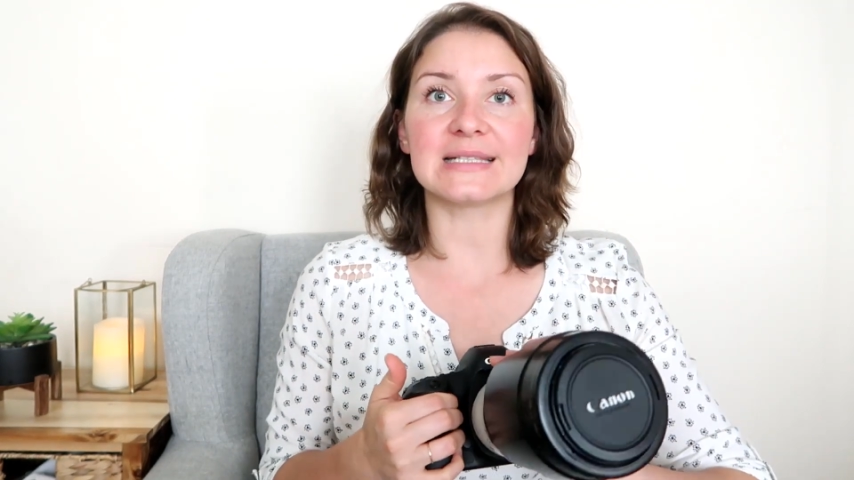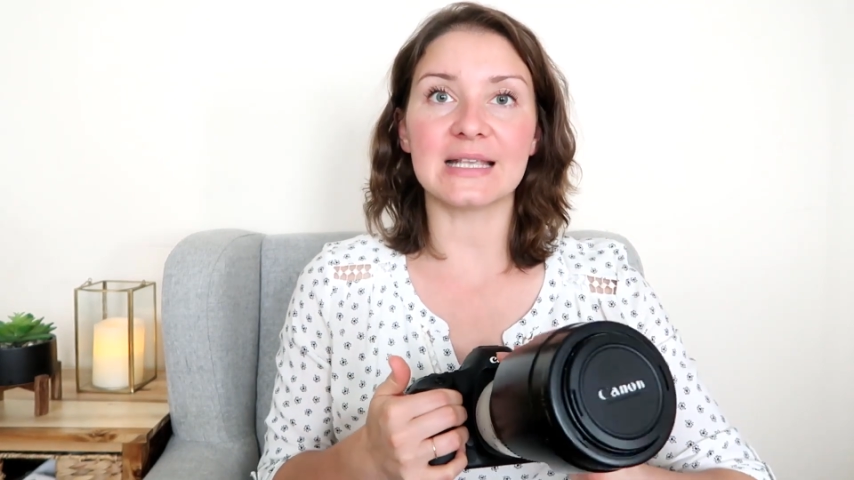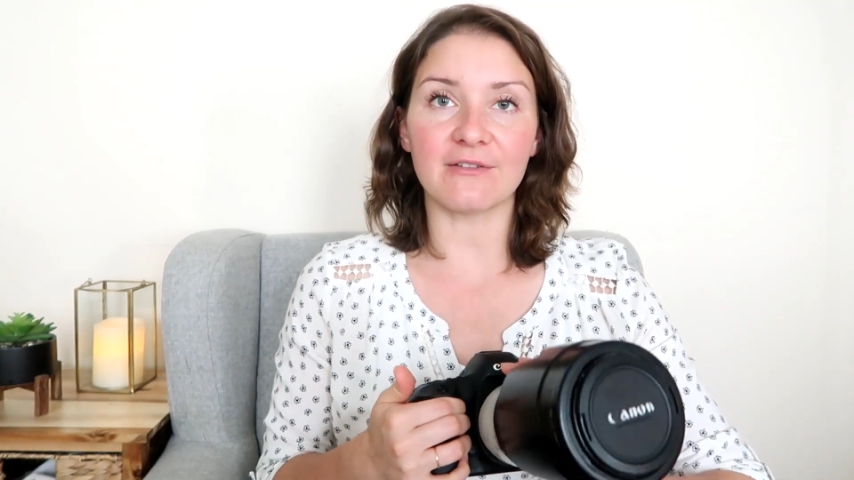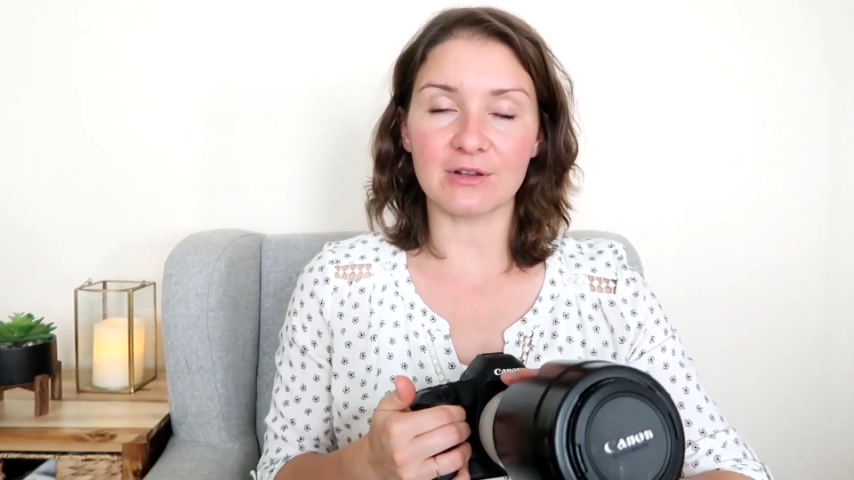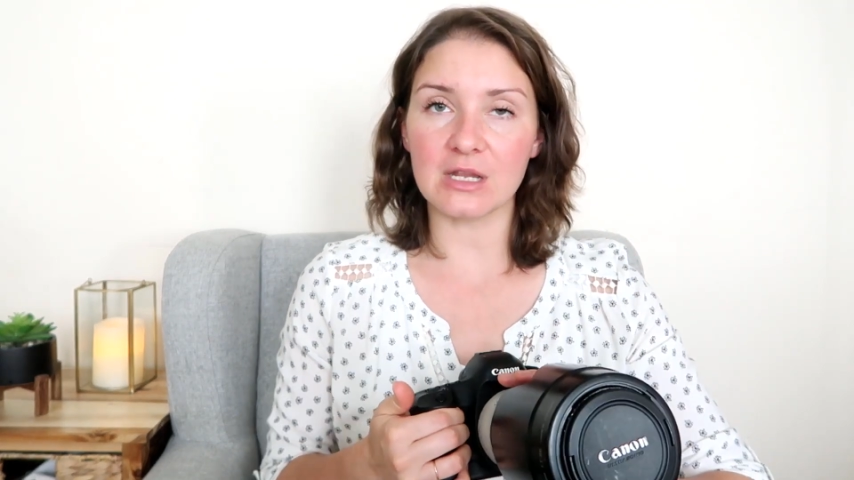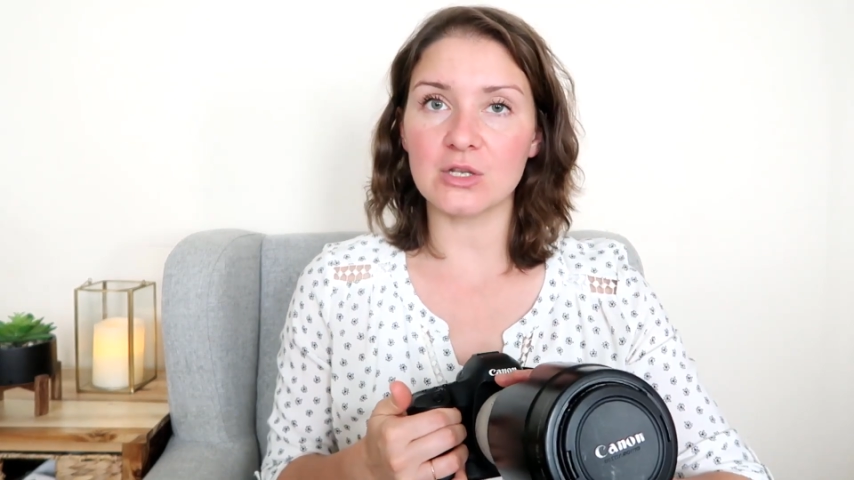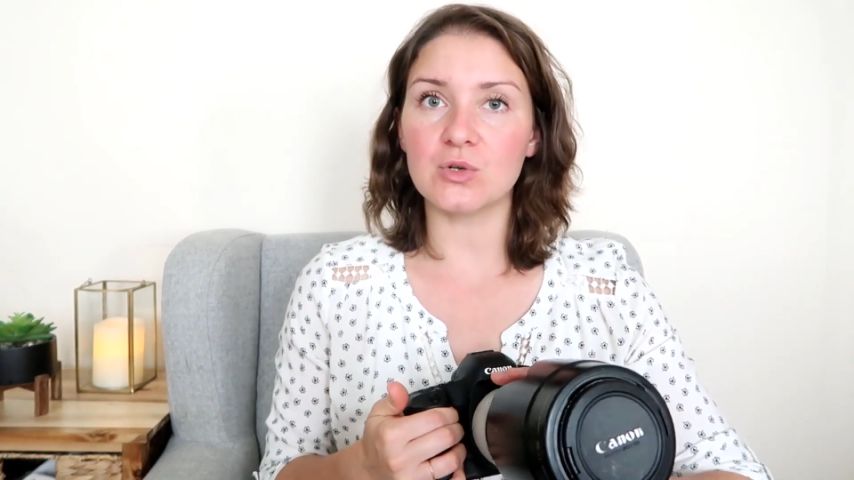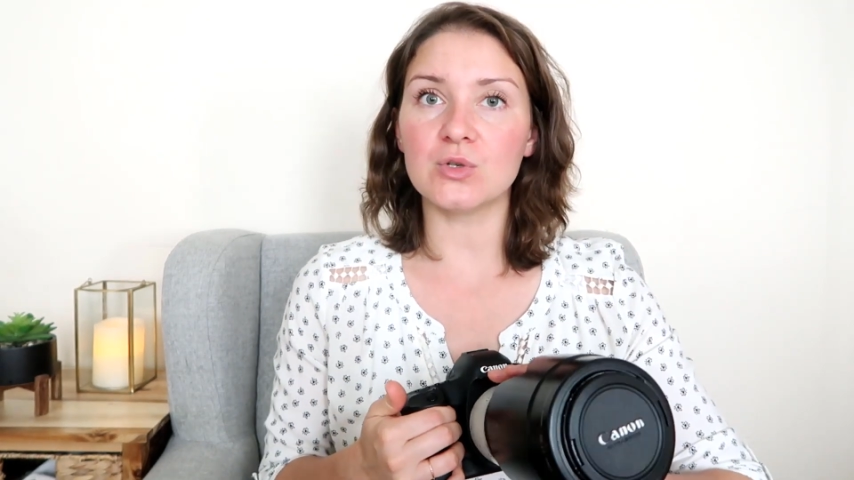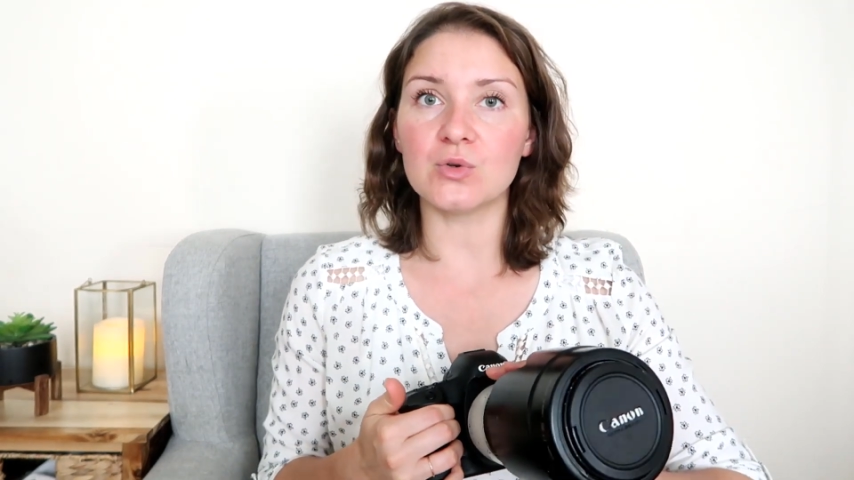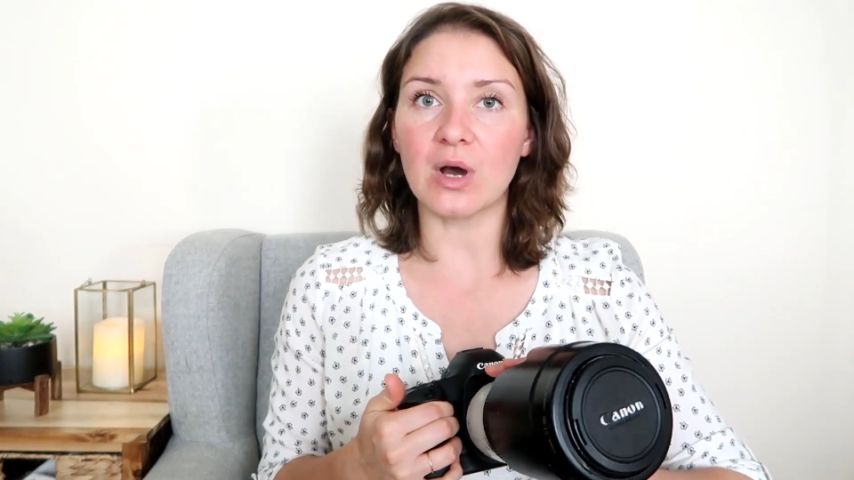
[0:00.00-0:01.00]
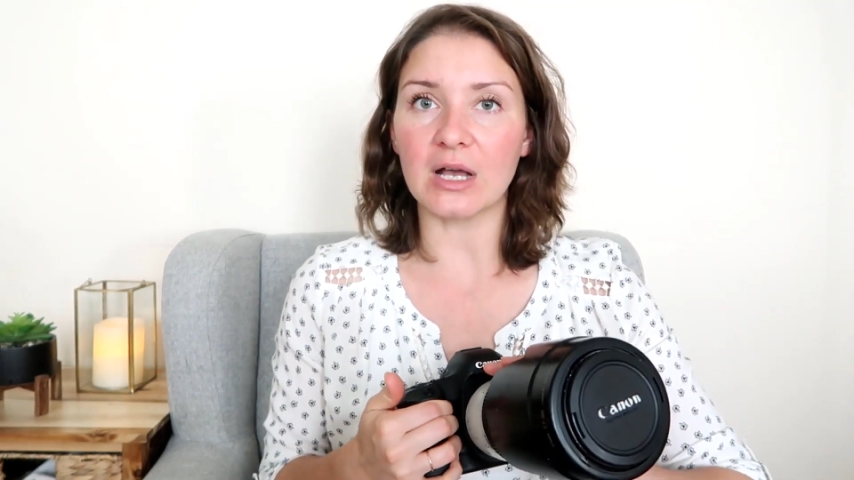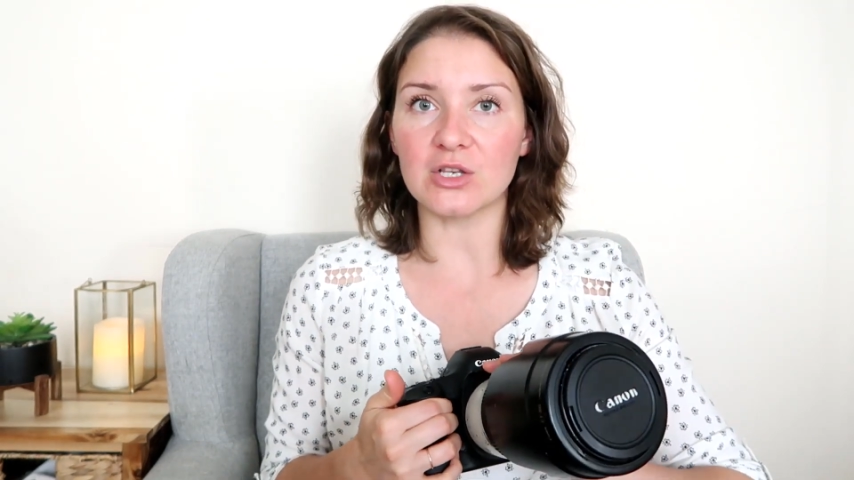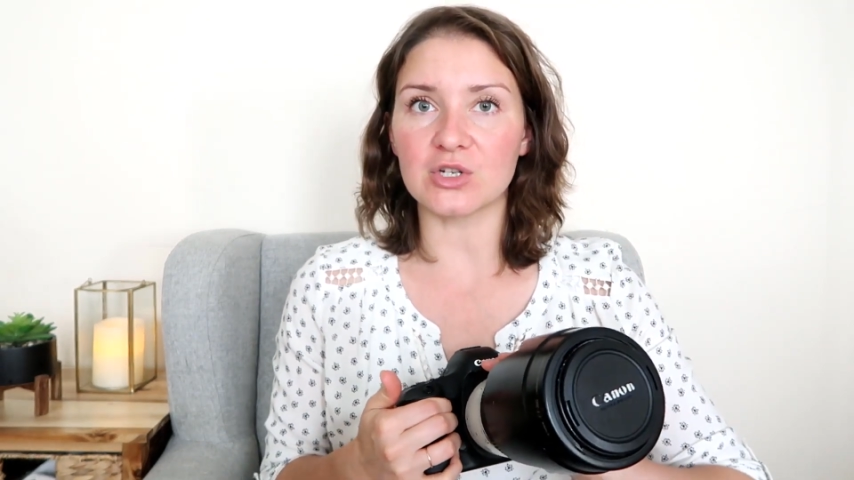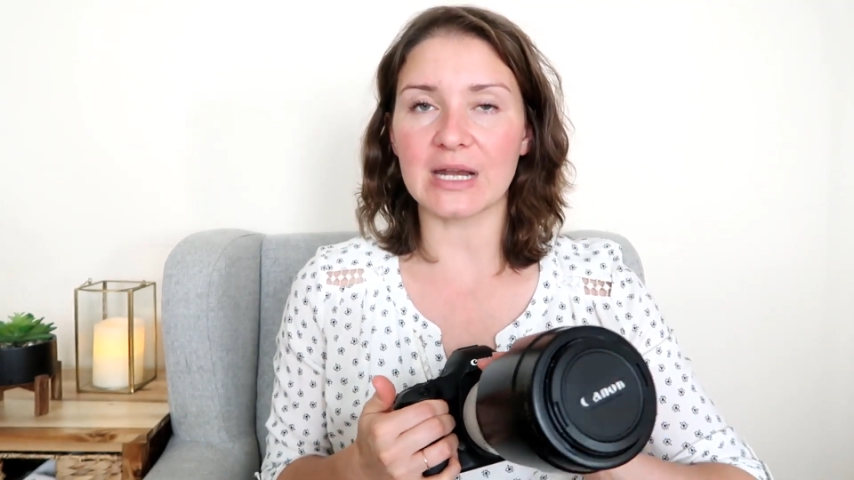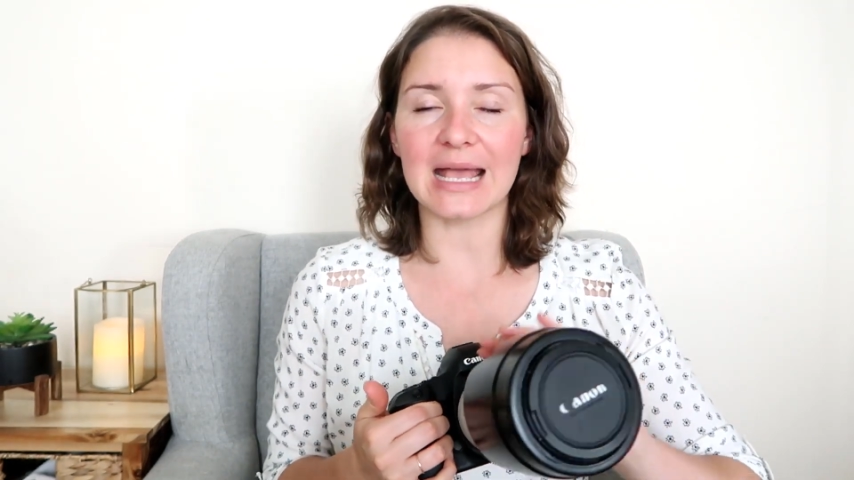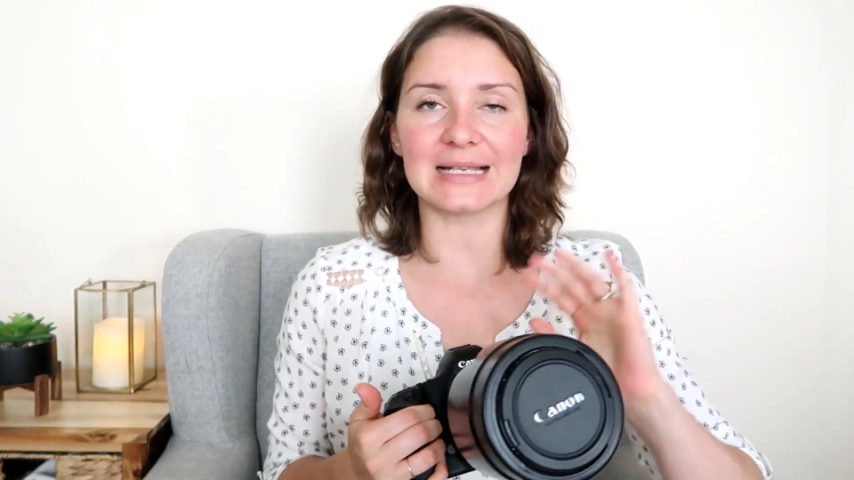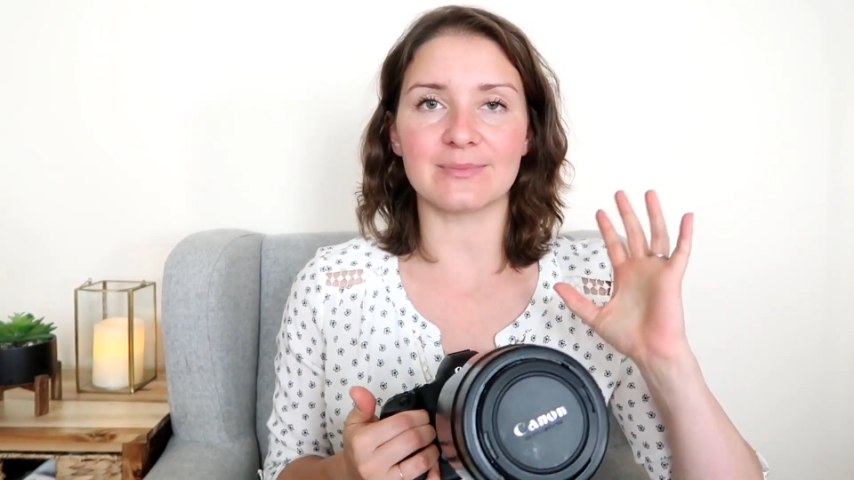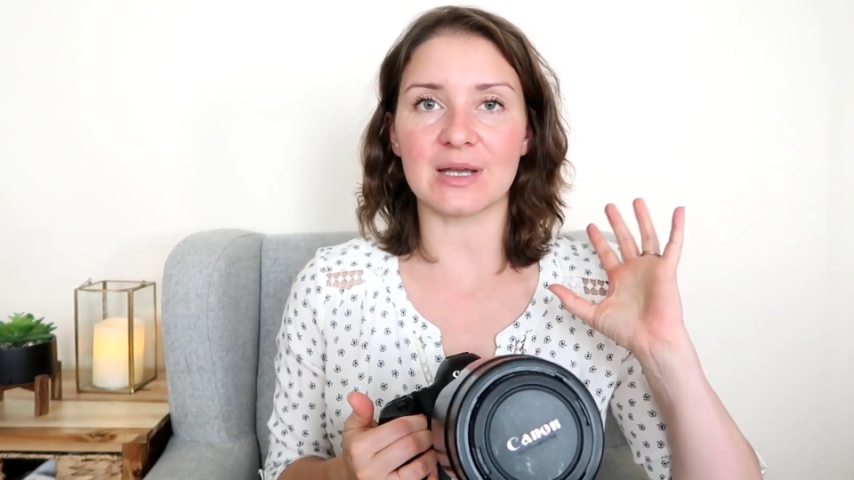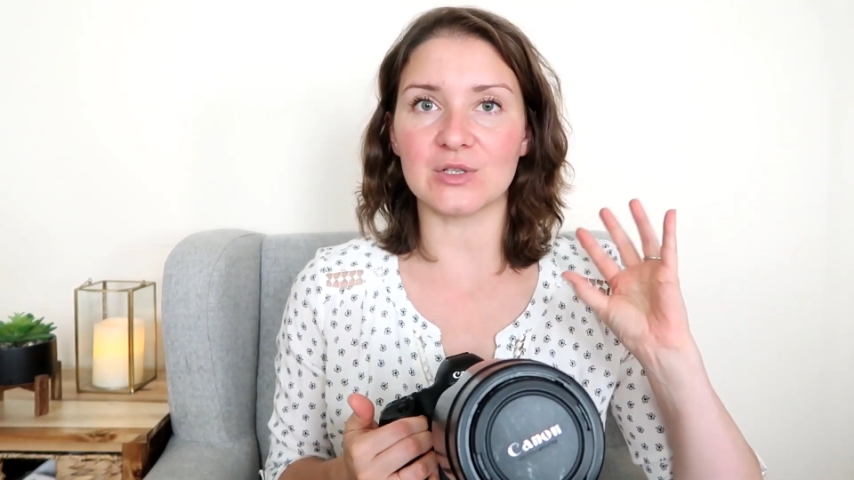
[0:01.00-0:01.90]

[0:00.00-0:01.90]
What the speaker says: 70 to 200 as my